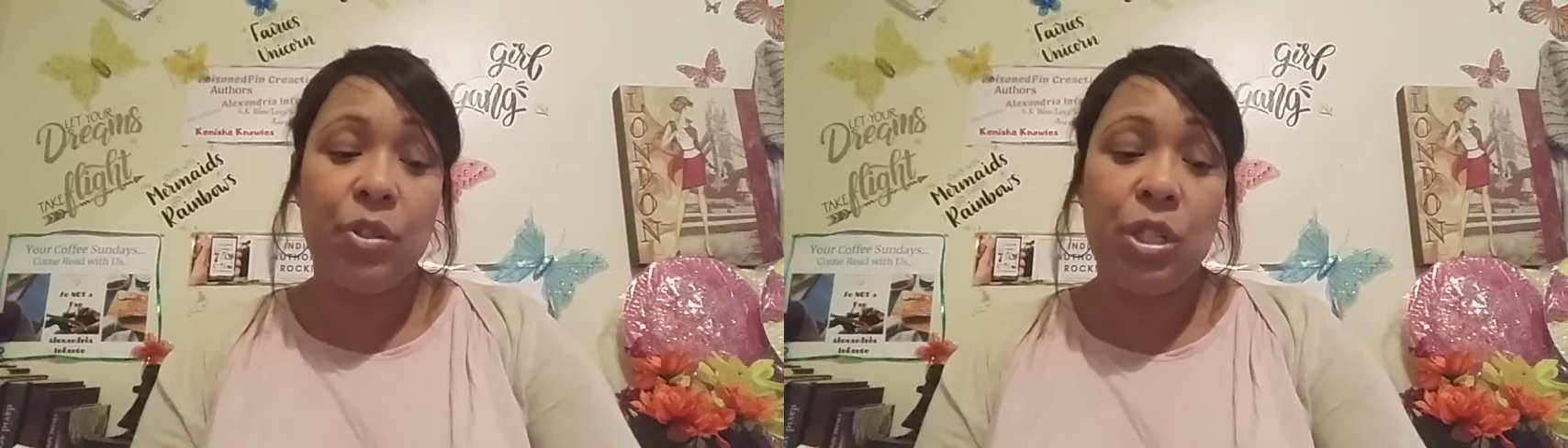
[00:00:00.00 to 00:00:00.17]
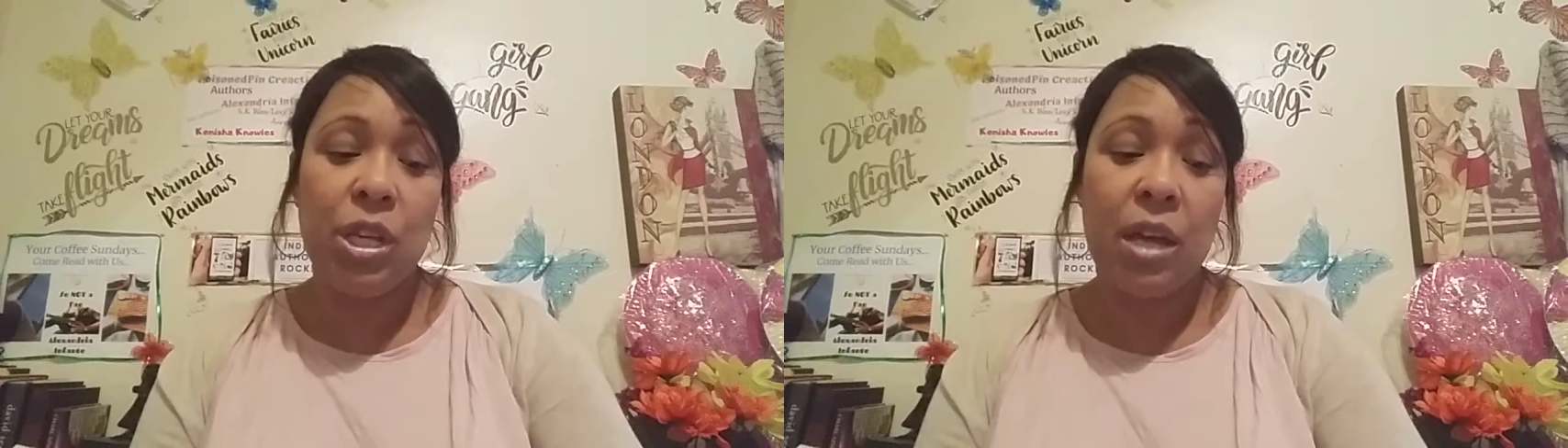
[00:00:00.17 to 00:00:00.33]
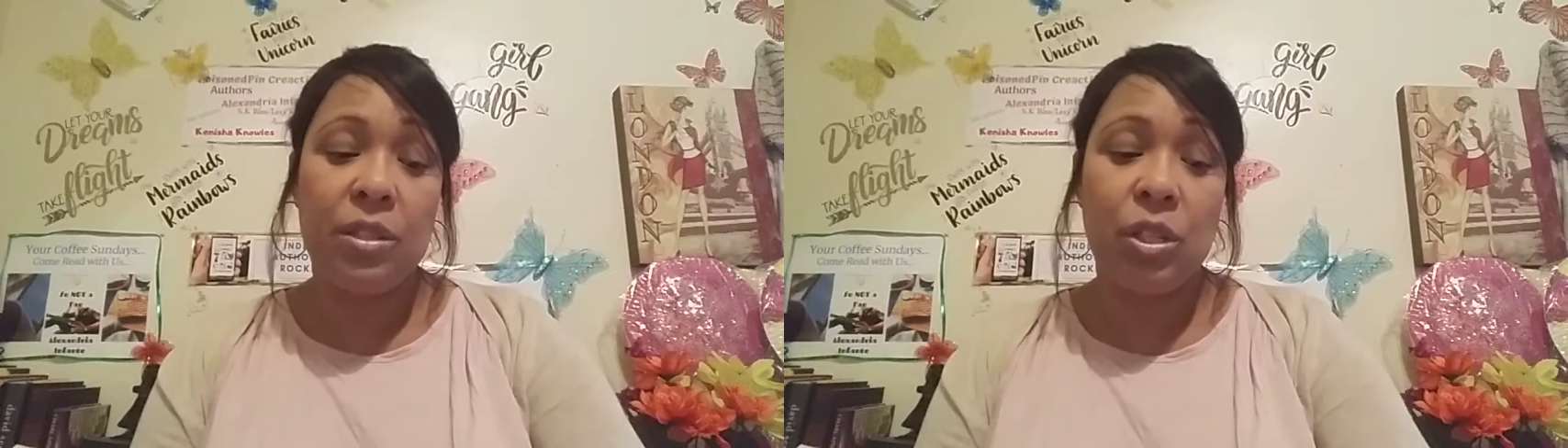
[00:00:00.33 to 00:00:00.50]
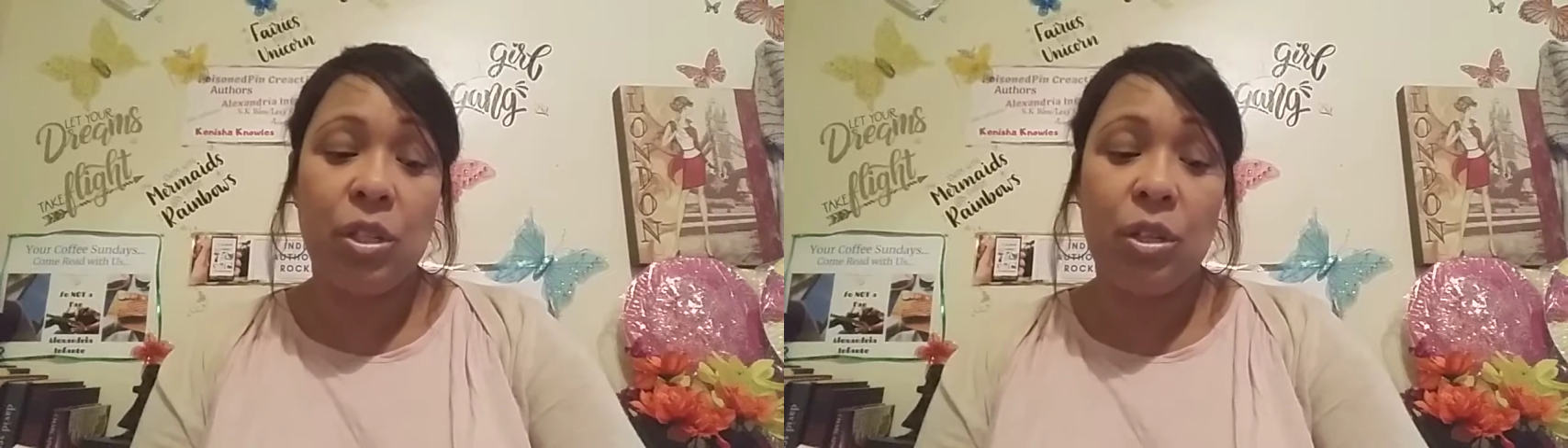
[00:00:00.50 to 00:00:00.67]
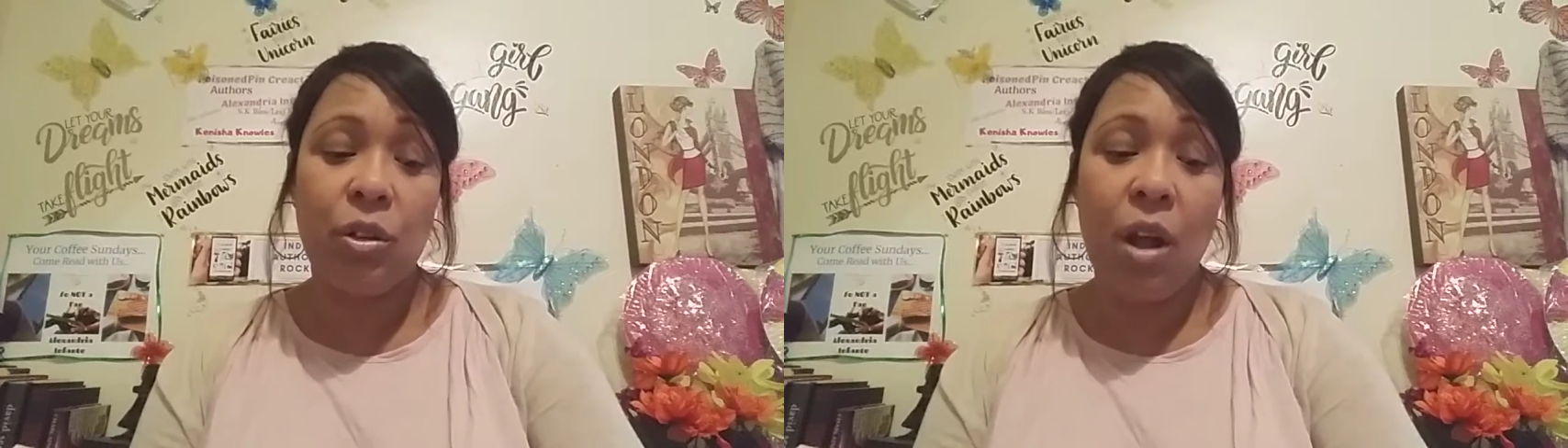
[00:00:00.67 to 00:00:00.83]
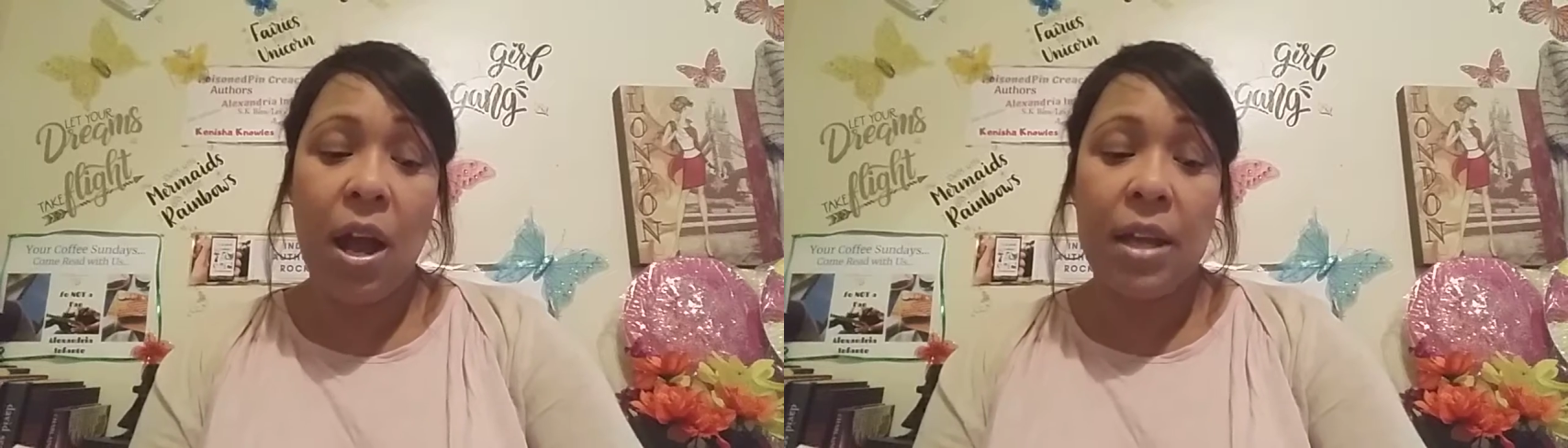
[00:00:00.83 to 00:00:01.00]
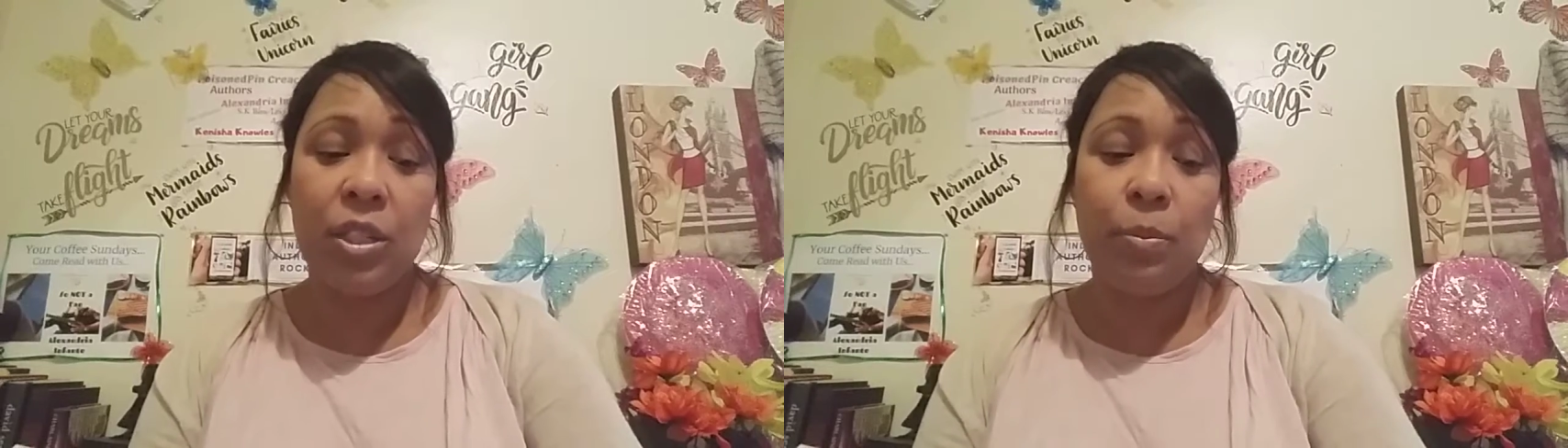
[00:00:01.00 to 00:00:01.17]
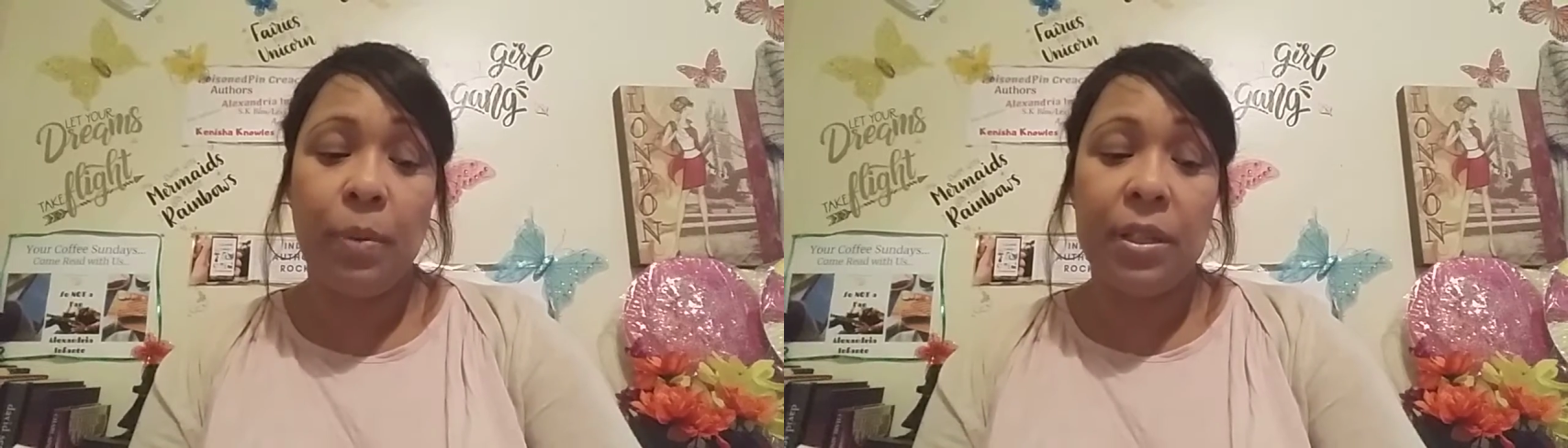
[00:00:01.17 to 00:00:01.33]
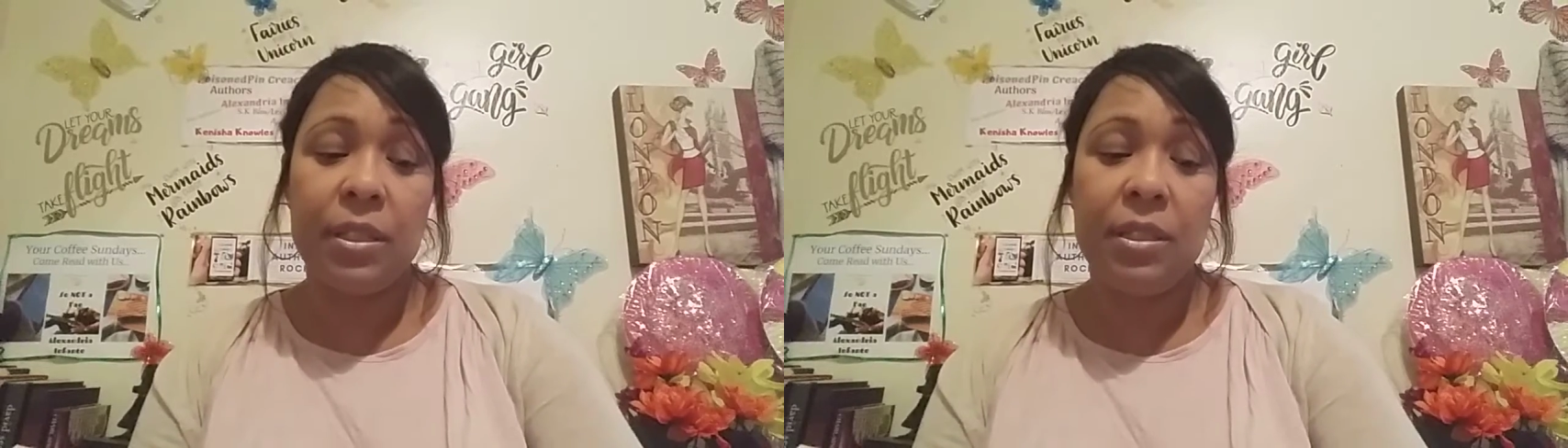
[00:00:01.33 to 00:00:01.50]
good cry. She breaks
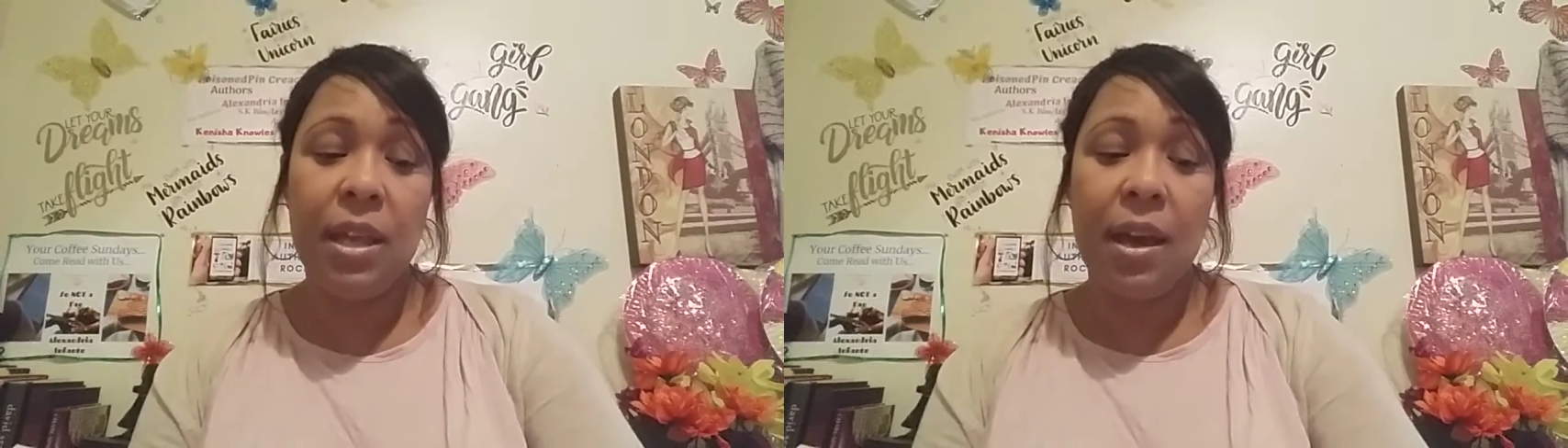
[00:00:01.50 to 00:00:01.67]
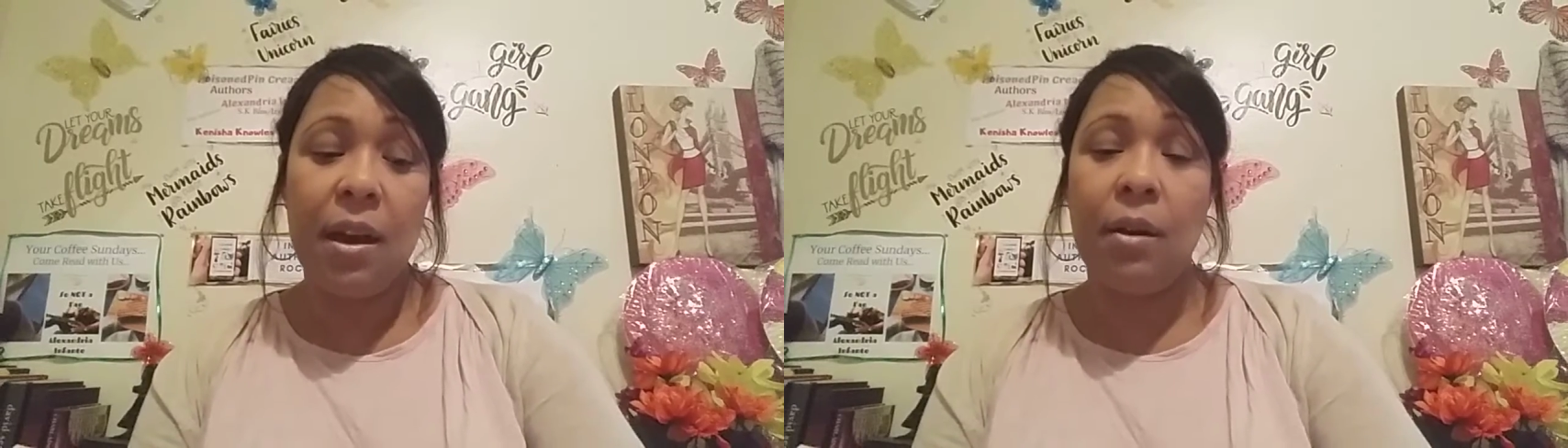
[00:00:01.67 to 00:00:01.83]
down.